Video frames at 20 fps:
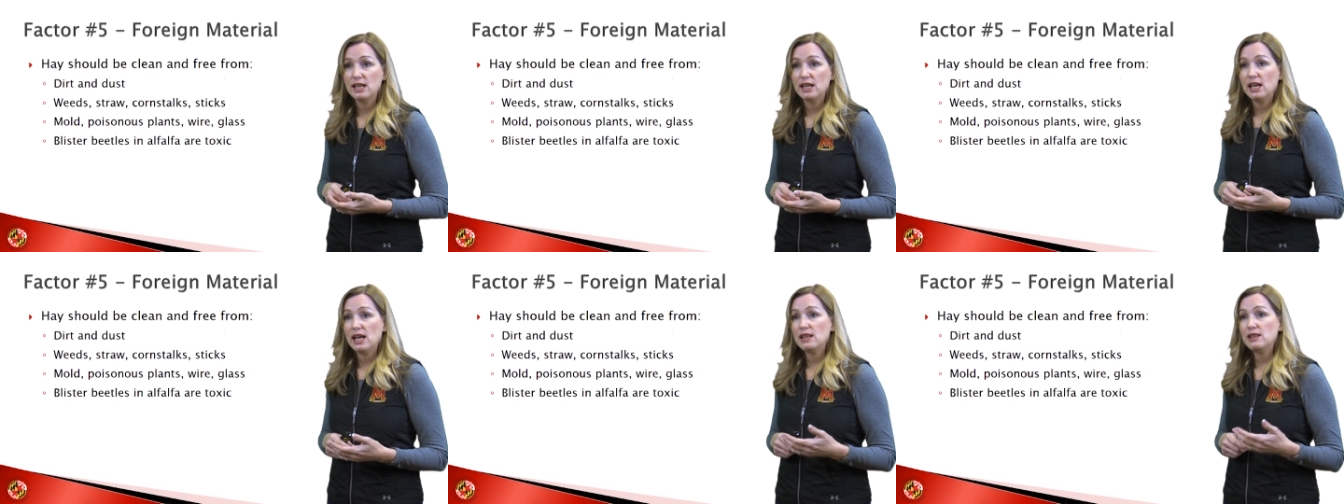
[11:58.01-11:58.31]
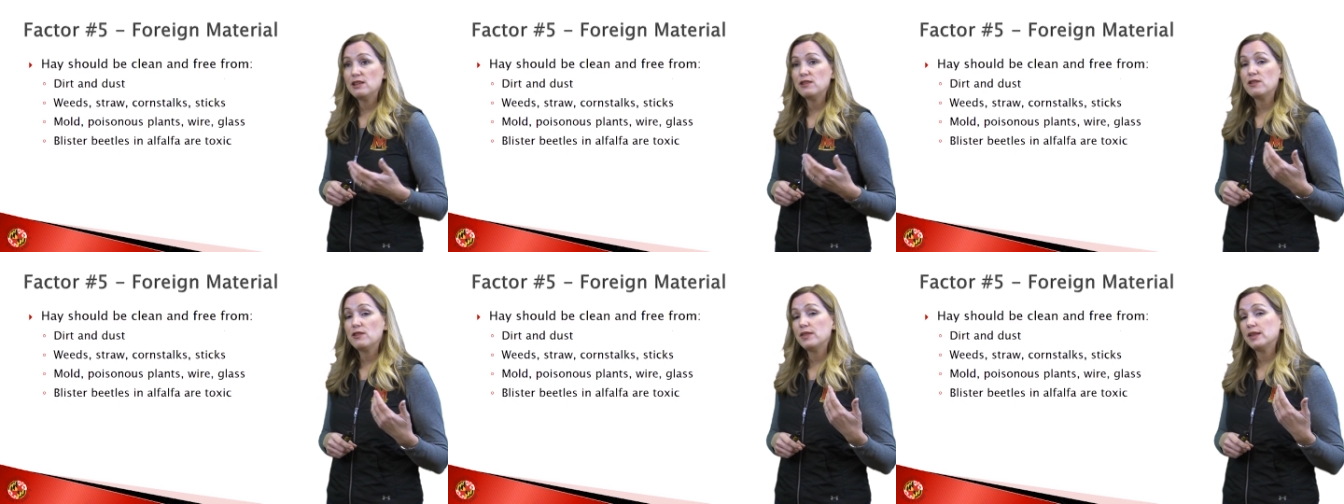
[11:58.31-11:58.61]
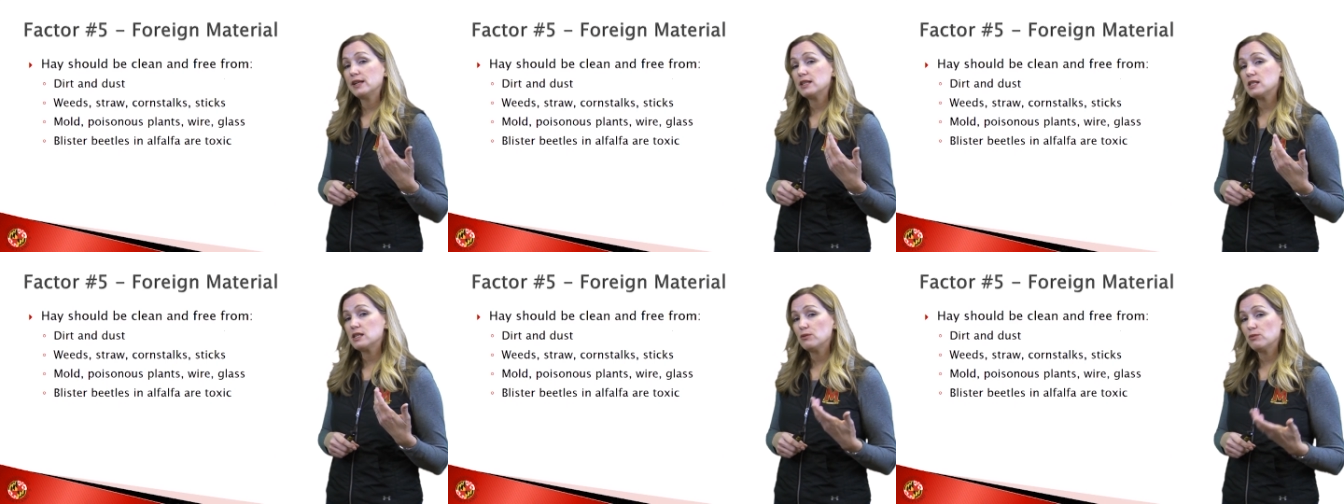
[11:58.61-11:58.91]
And then the
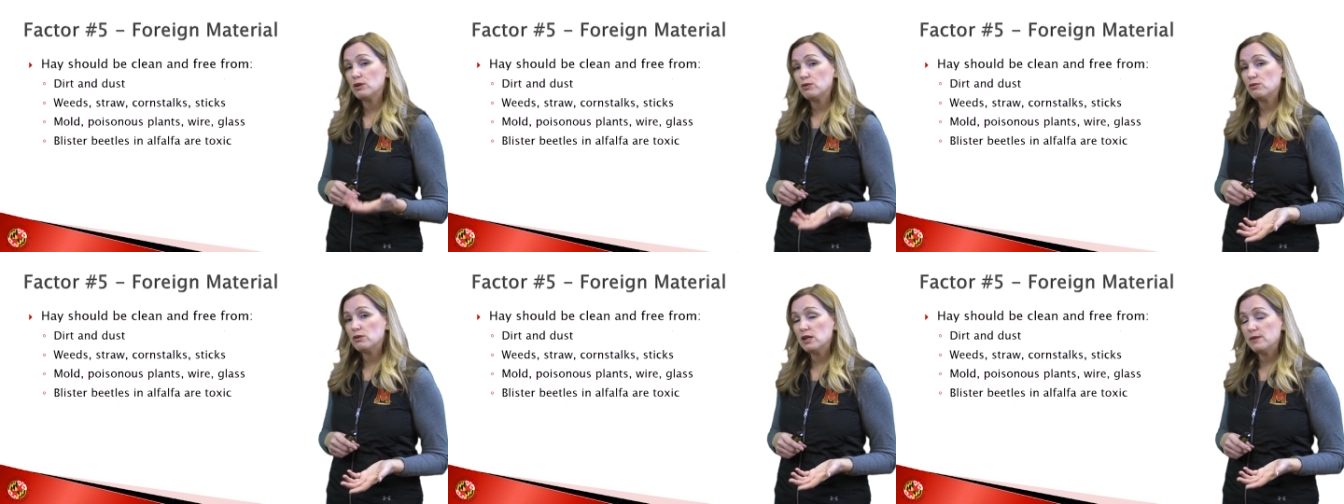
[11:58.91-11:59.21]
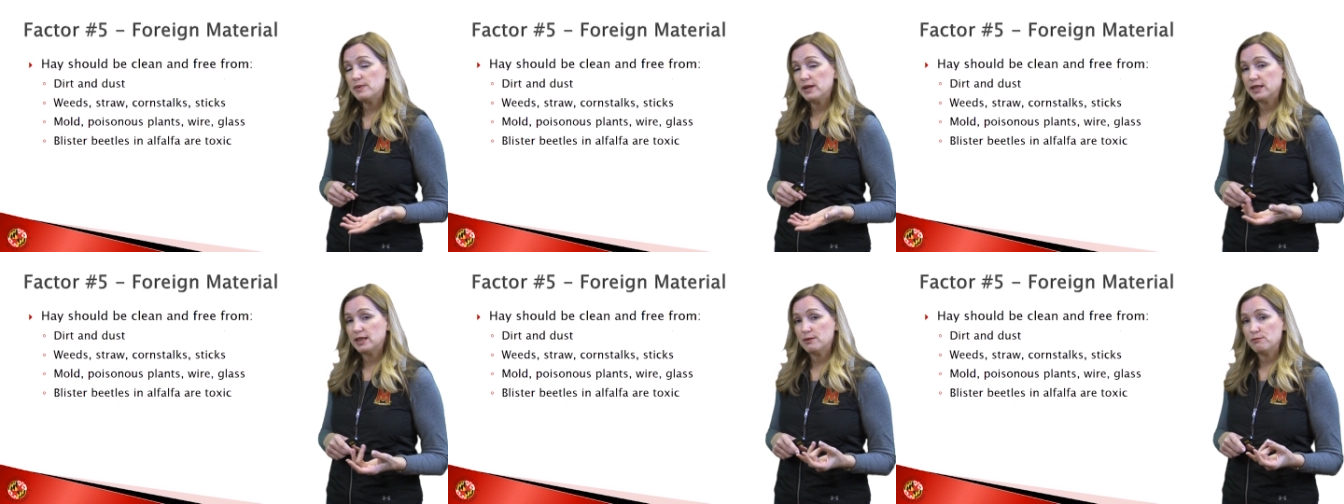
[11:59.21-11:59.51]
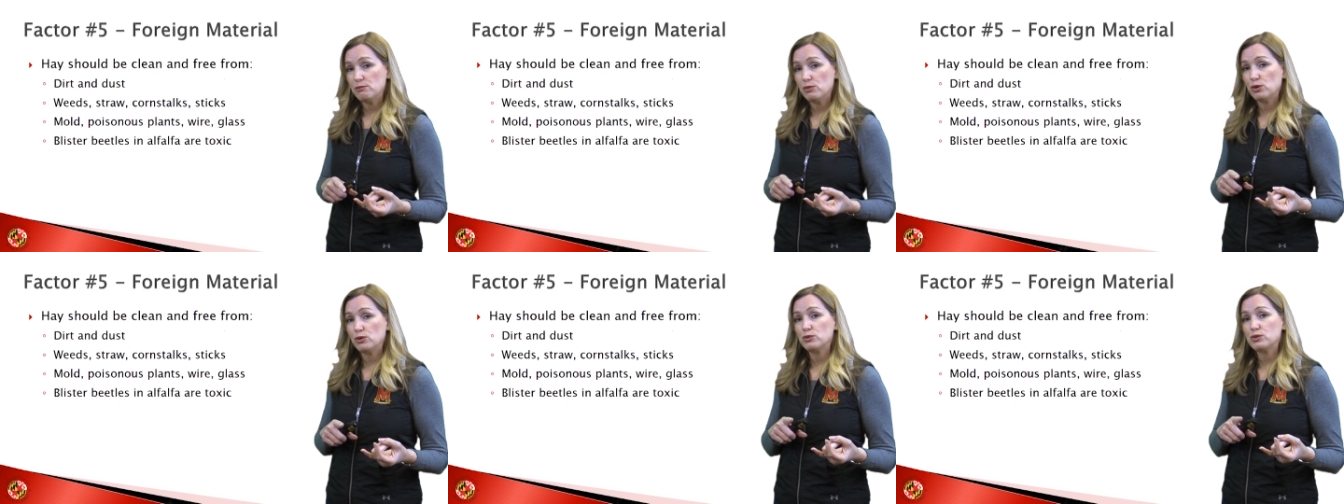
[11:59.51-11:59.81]
things that we worry about the
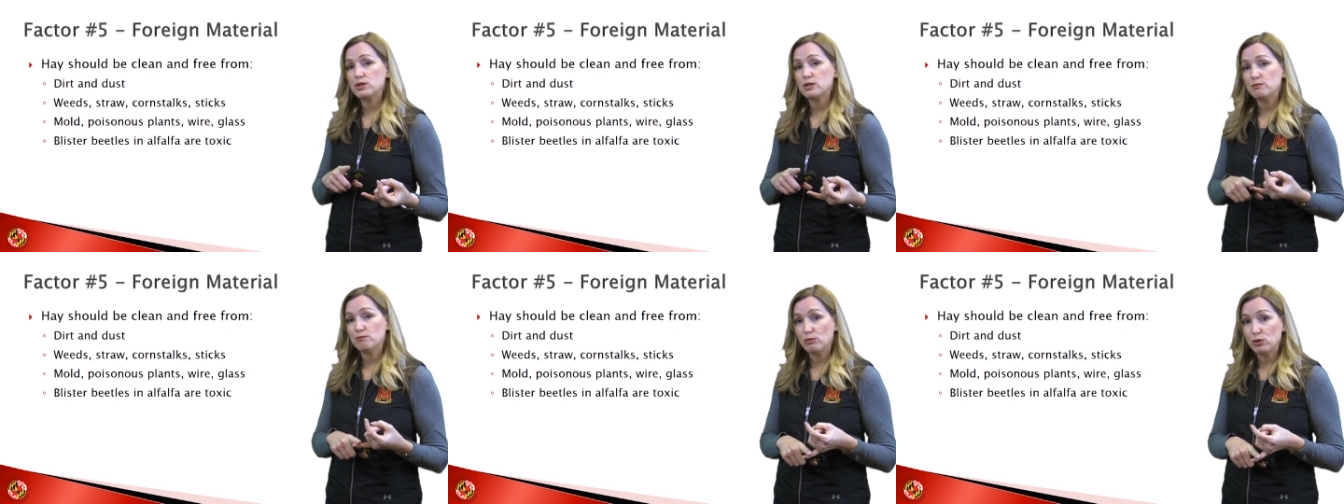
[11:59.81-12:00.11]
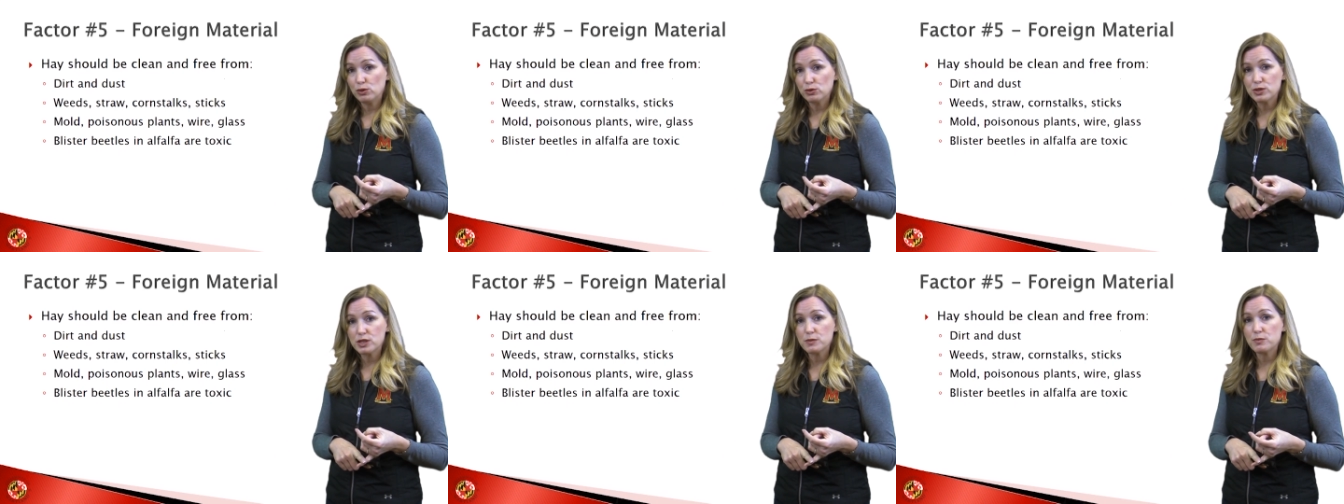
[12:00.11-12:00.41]
most, mold